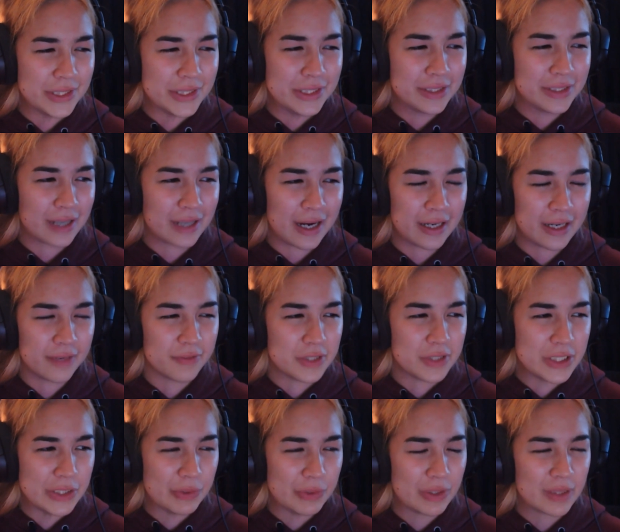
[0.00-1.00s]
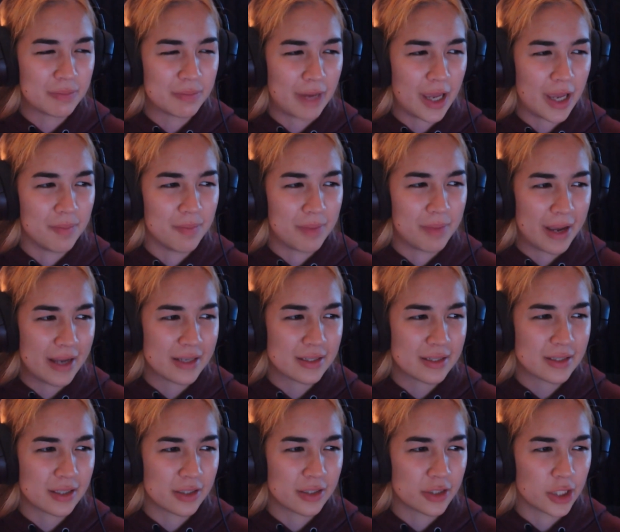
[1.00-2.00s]
kind of doing my best
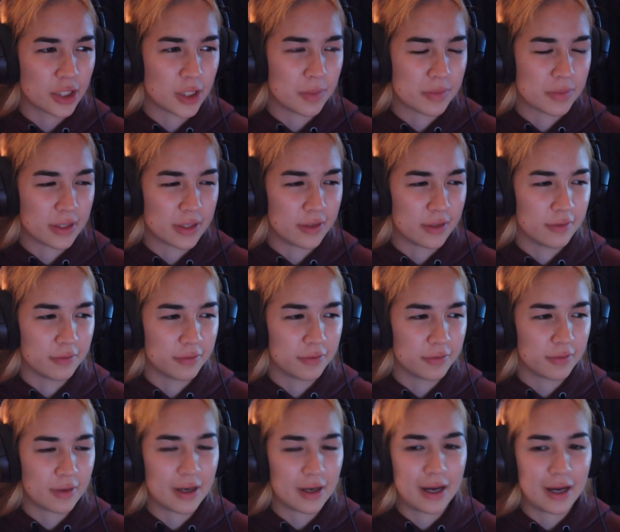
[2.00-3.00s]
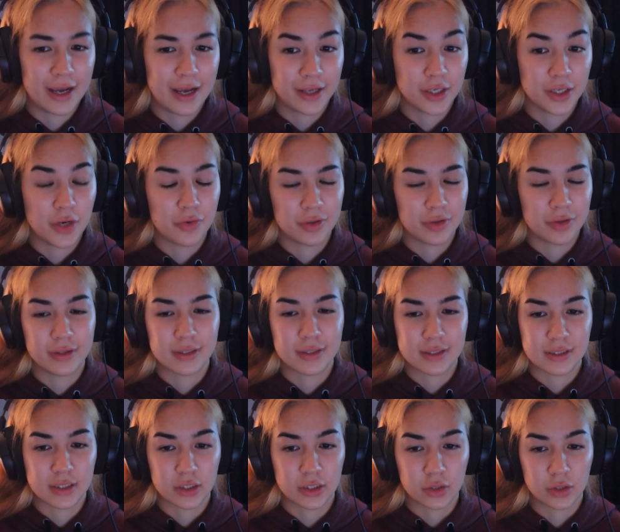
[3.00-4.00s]
in terms of I know that this is
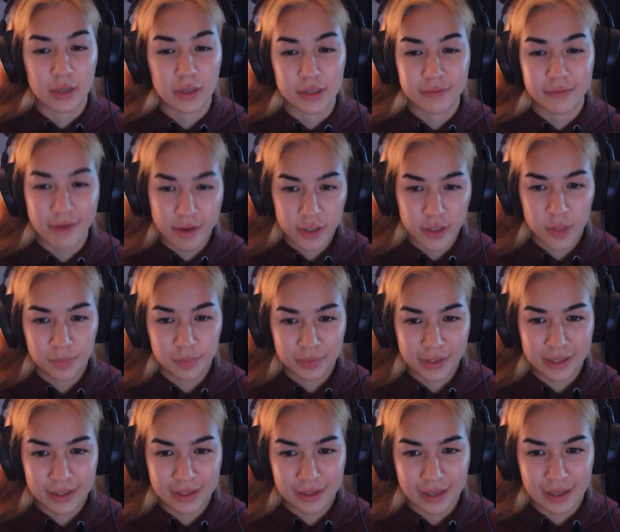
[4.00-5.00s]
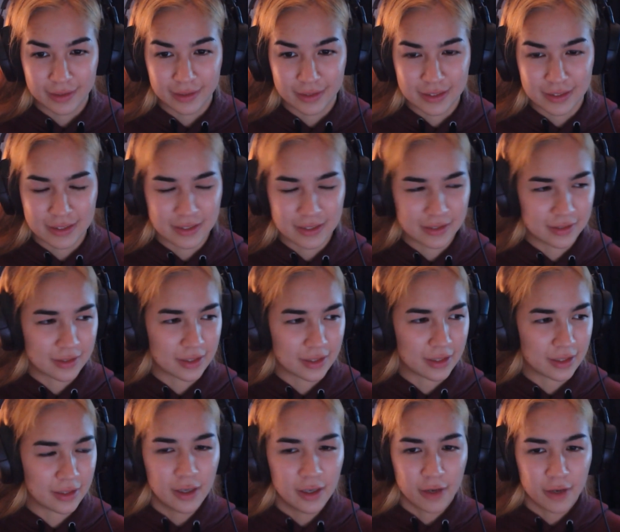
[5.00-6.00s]
the correct value play, and this is the
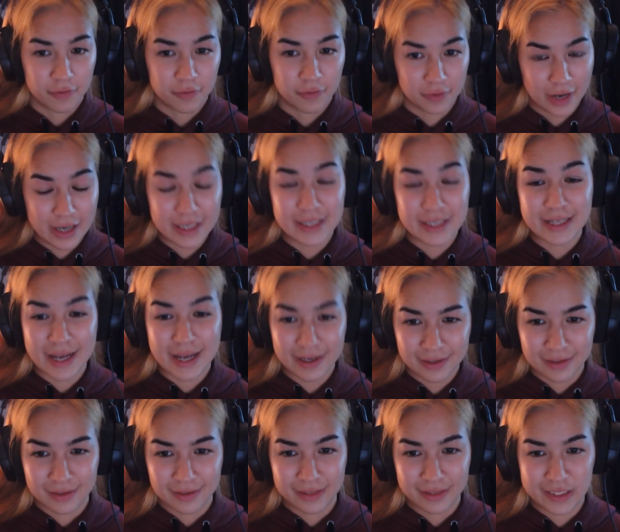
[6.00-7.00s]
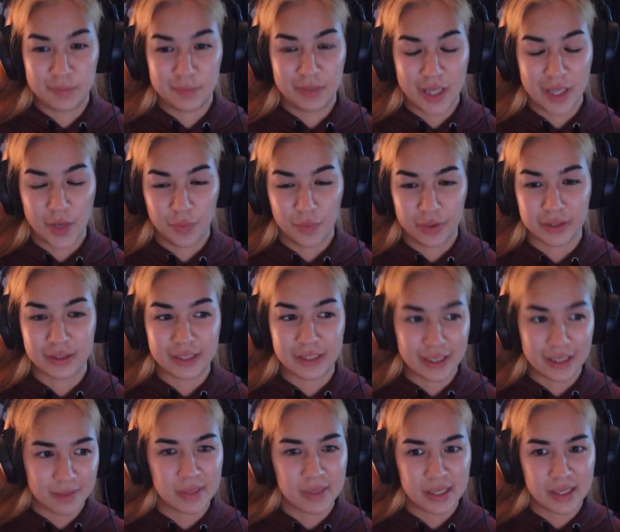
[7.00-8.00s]
for any deck, this play would get
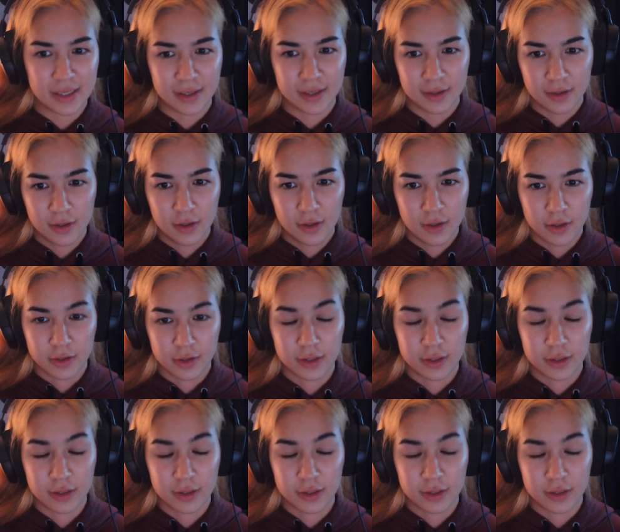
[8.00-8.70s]
me the